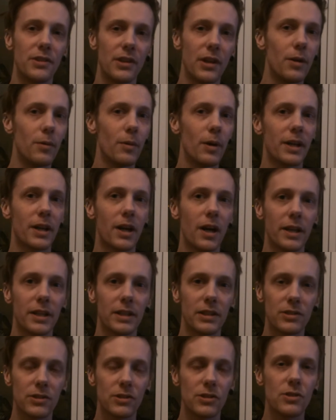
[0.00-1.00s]
DIY
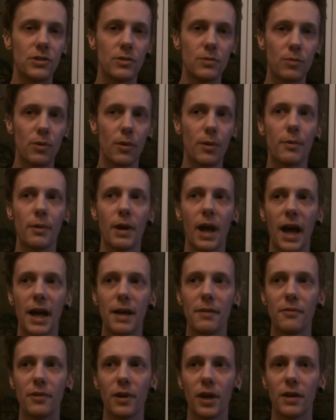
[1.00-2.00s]
cutting, you probably want to
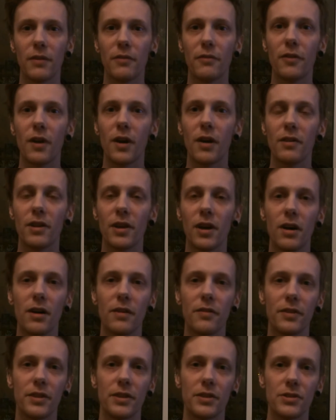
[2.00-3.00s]
aim for like a
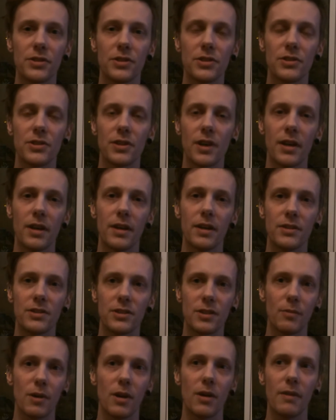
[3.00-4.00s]
5.5 inch,
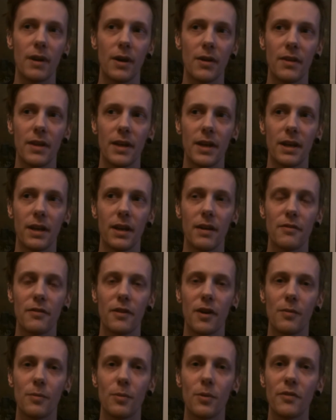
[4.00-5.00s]
somewhere around there, like
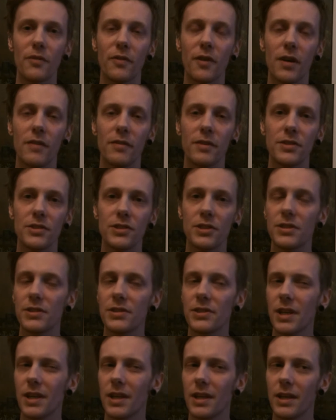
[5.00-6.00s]
5.5
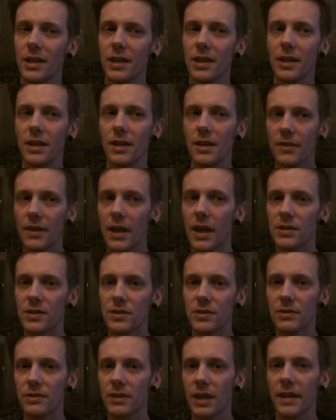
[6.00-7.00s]
inches.
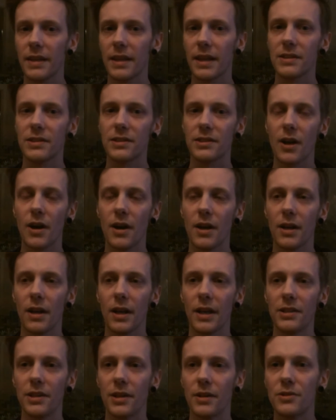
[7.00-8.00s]
That's kind of
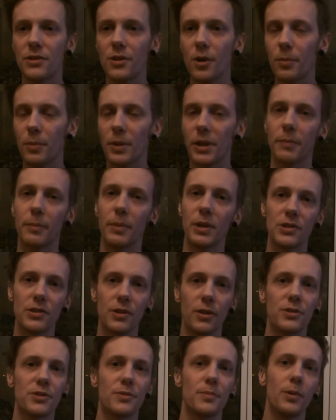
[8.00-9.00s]
like, you know, it's not big but it's
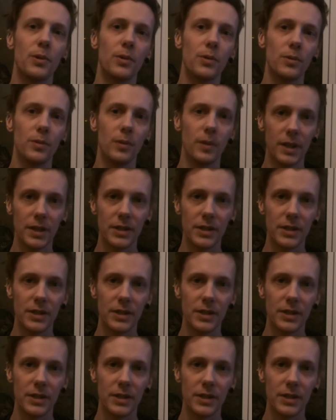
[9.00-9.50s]
not small.